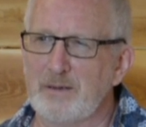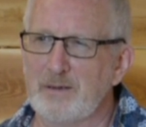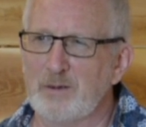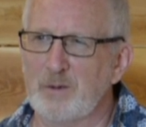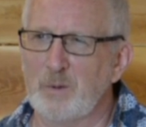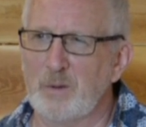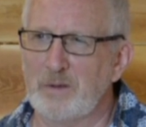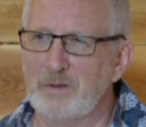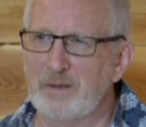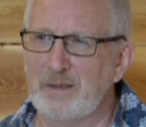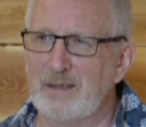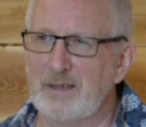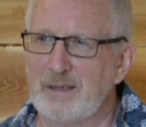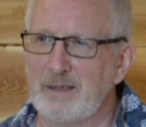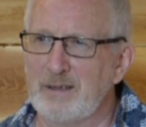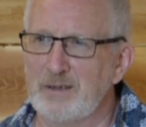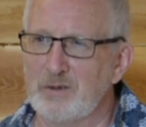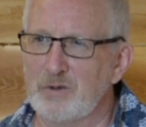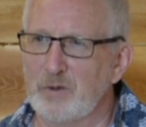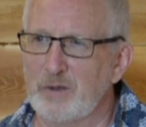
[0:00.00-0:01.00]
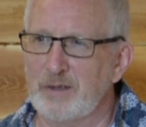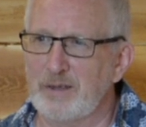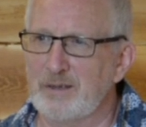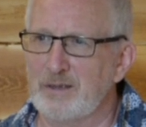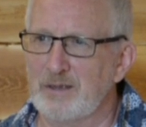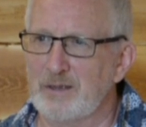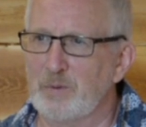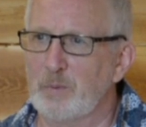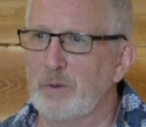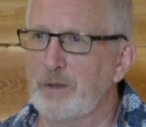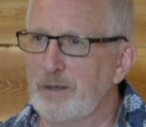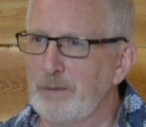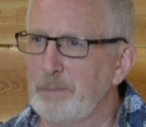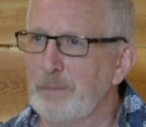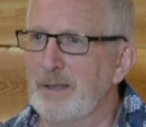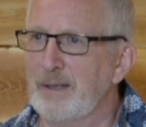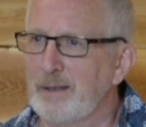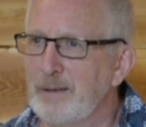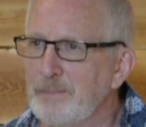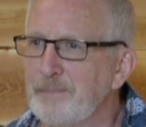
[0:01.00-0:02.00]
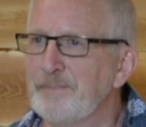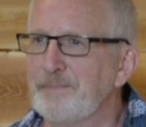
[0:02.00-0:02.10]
So I really enjoy just working big.